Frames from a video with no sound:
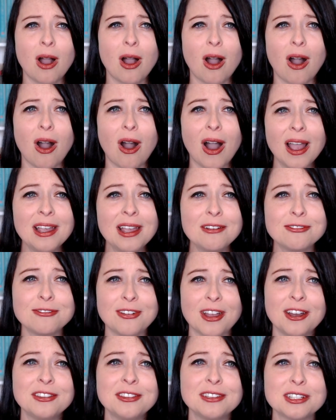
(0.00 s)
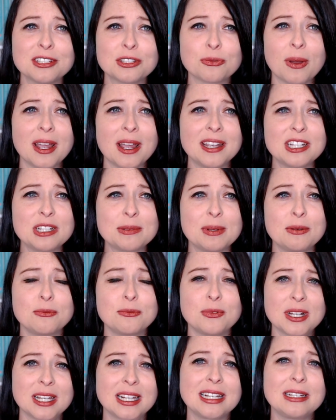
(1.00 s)
I found this way to be
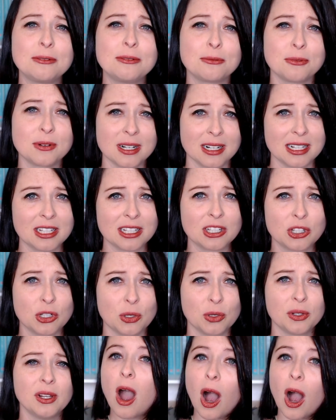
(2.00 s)
really, really good.